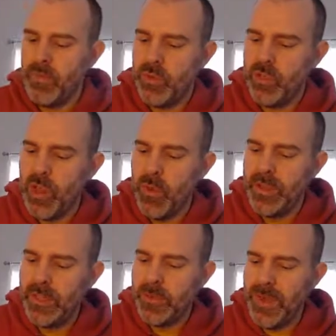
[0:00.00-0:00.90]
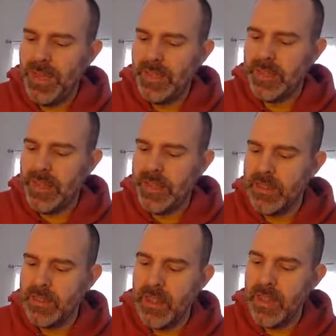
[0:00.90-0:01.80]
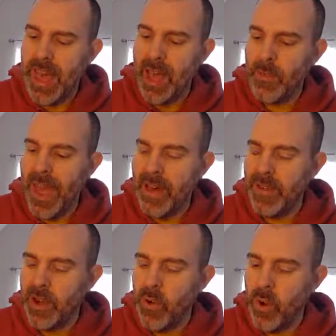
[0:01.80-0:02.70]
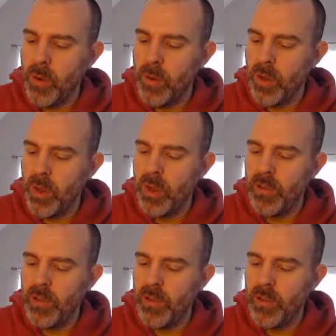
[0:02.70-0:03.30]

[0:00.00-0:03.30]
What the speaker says: So what this means is that we have our normal